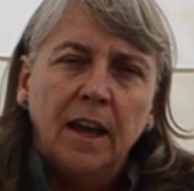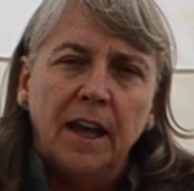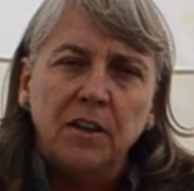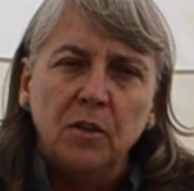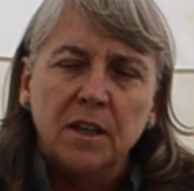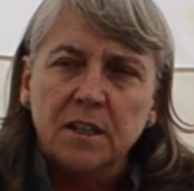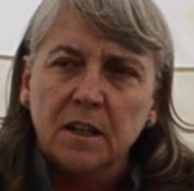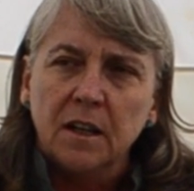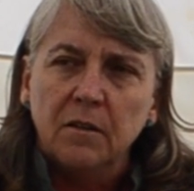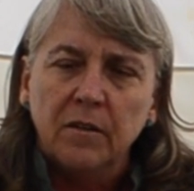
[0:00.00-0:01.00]
and do this
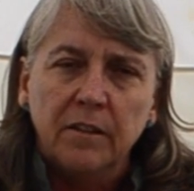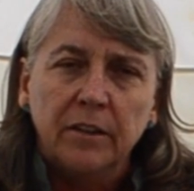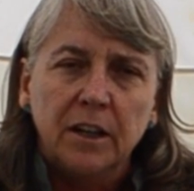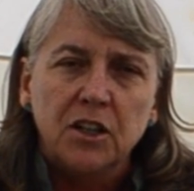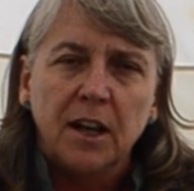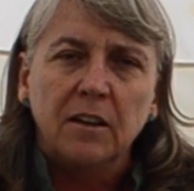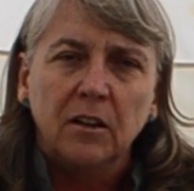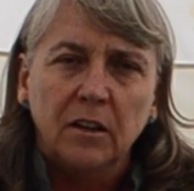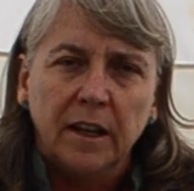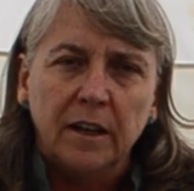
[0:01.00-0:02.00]
in a very
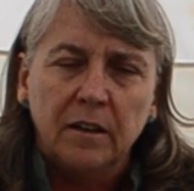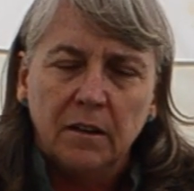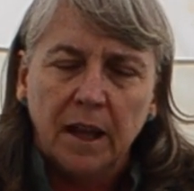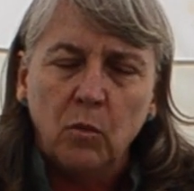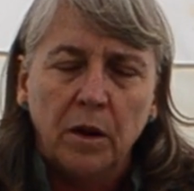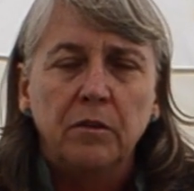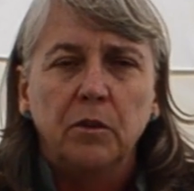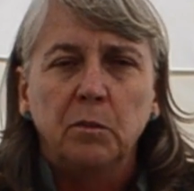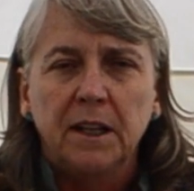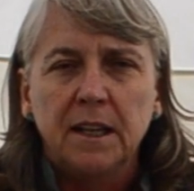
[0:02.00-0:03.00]
gentle and
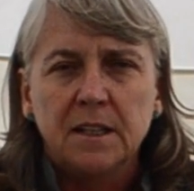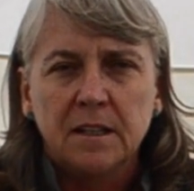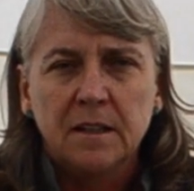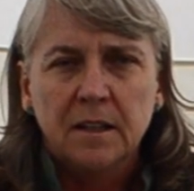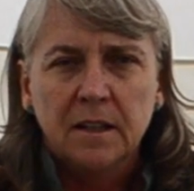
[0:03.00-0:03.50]
wonderful place.